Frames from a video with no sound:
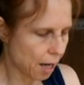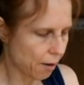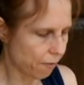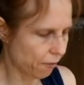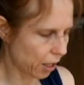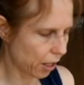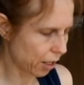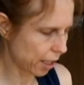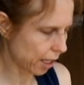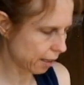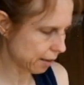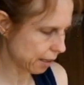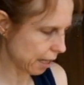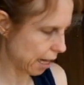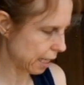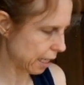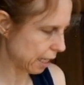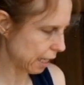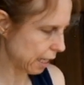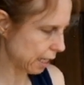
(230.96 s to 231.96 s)
Very
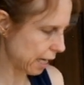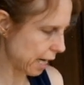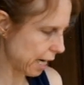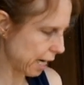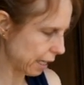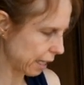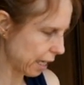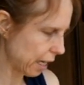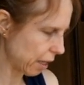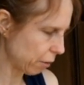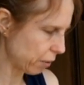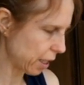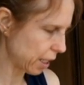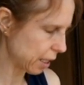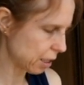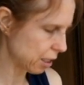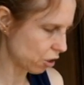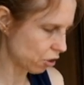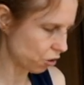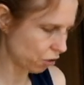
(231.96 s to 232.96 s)
excited, and I can't
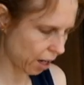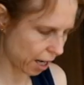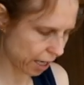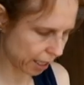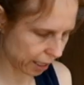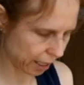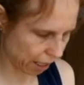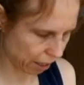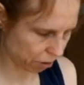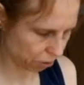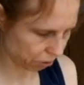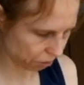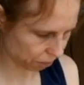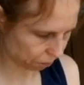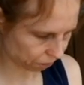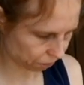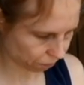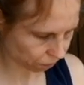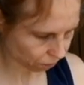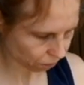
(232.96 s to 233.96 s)
wait to try it out.
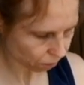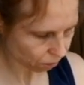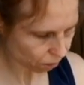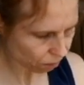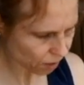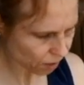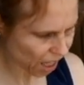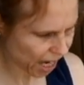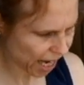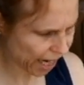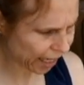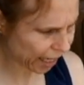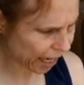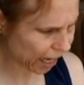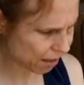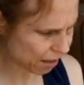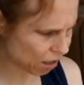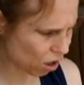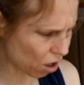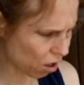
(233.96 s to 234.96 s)
And it
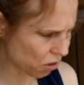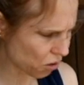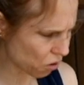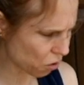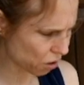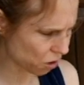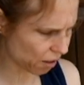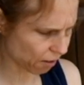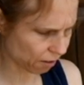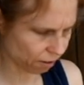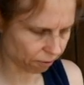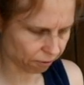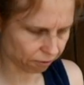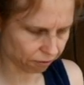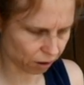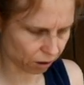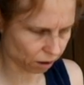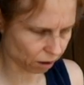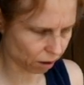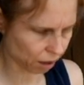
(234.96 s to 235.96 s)
has all sorts
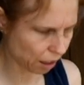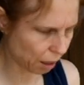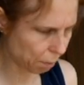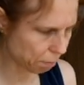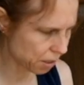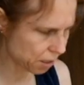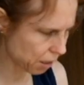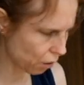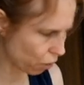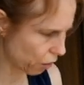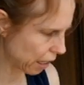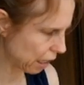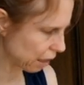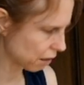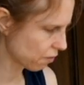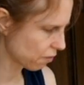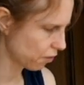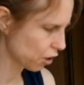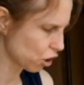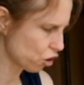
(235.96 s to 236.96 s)
of little clips and
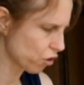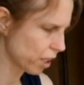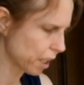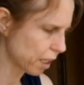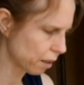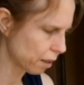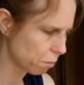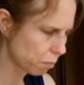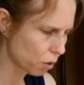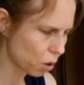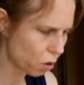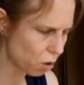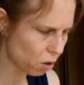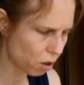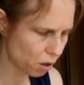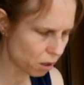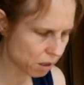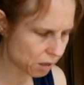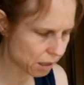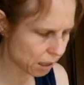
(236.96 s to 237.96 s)
things for tricking
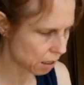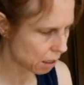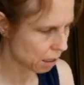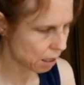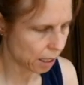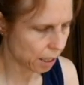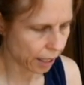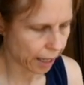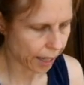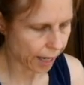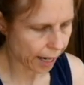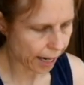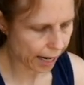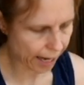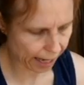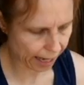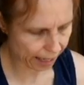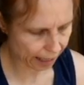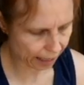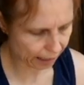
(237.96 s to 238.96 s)
poles.
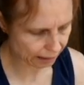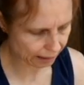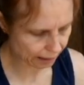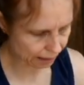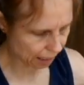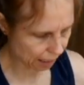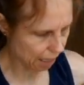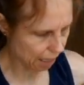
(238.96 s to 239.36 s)
And